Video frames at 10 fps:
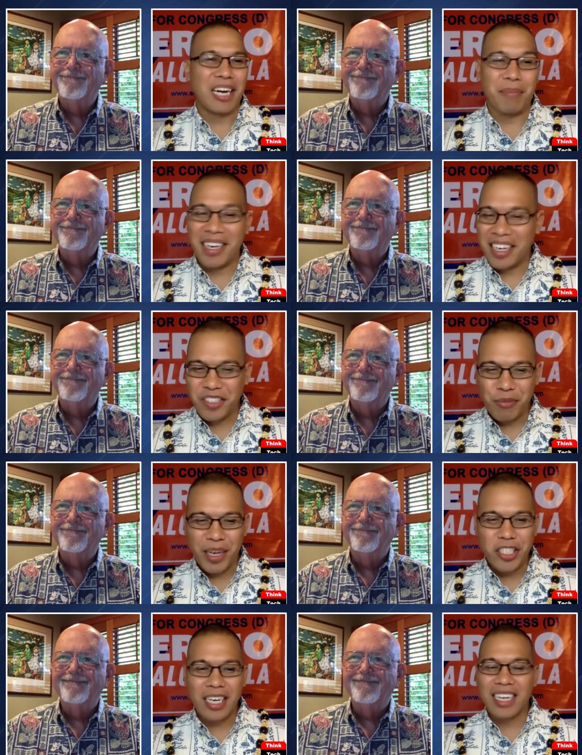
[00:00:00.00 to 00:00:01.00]
Speaker 1: uh, and as you
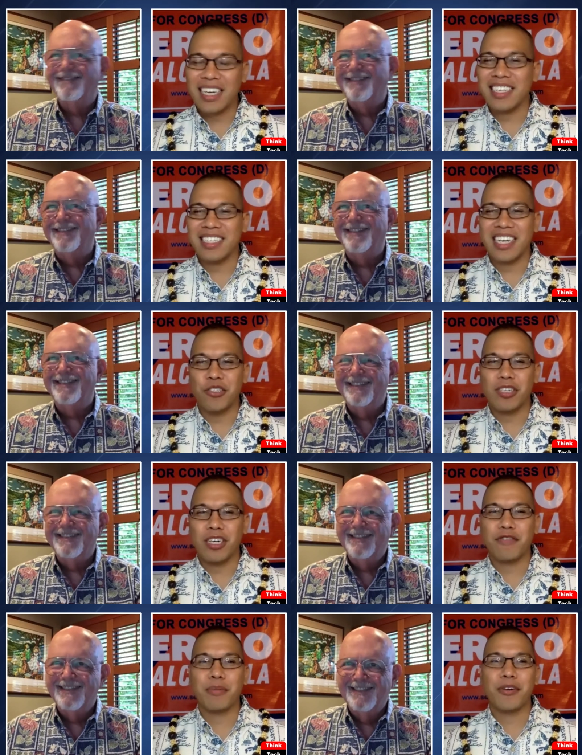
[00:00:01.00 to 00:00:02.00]
mentioned, I, I, I do
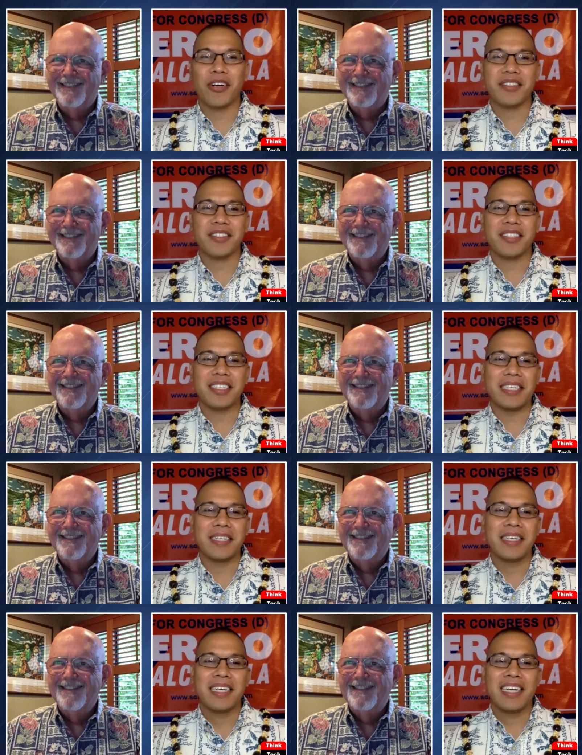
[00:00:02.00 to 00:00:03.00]
come from across the sea.
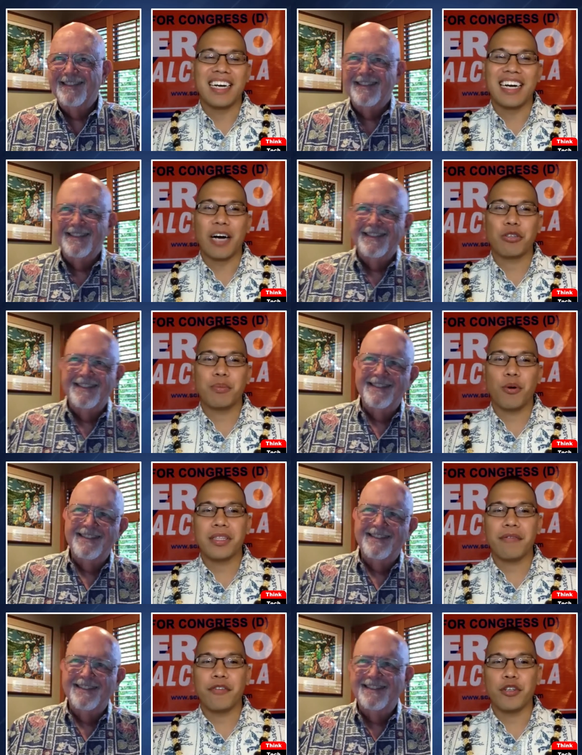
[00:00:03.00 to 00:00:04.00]
Uh, I was
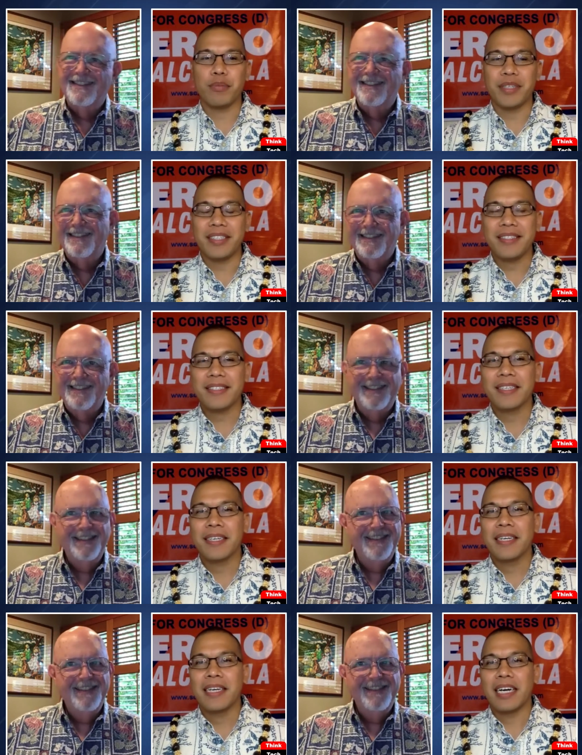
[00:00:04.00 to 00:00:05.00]
born in the Philippines.
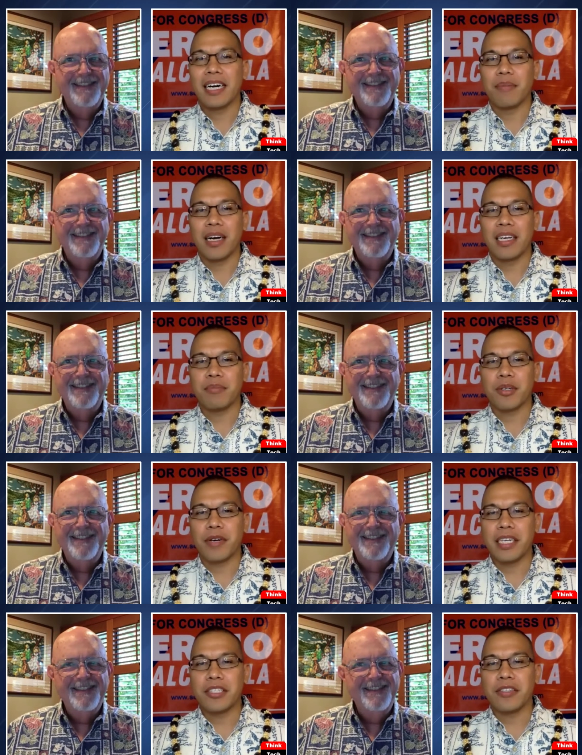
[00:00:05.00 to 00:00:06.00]
Um, I
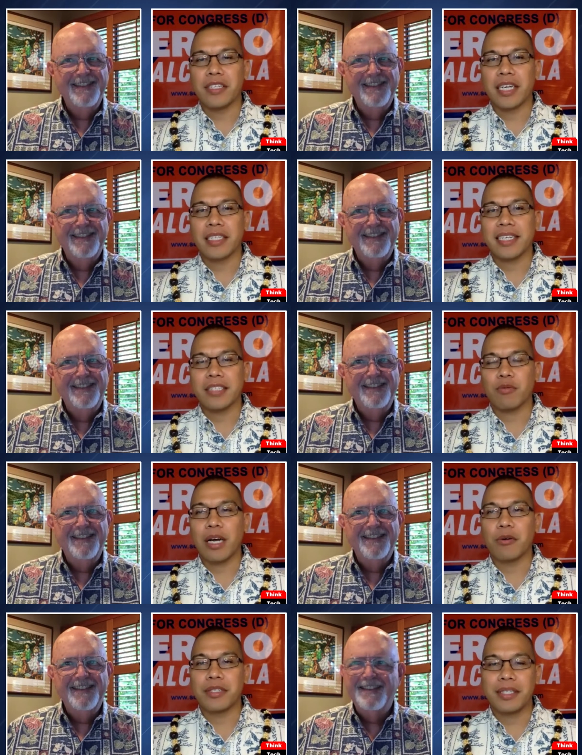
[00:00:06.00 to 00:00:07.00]
immigrated to the United States when
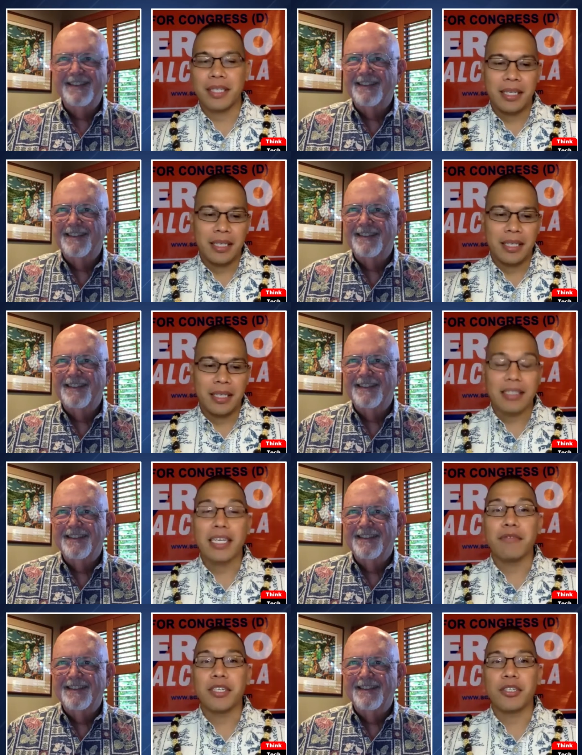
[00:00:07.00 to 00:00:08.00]
I was uh,
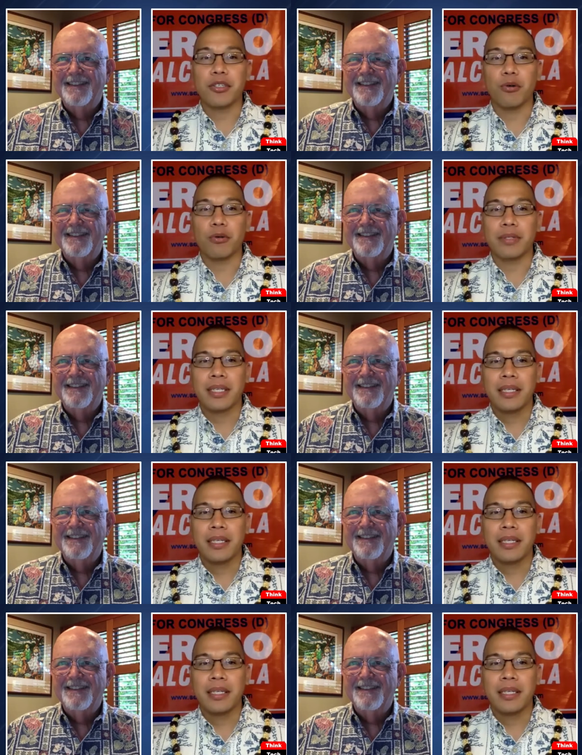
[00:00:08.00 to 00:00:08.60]
seven years old.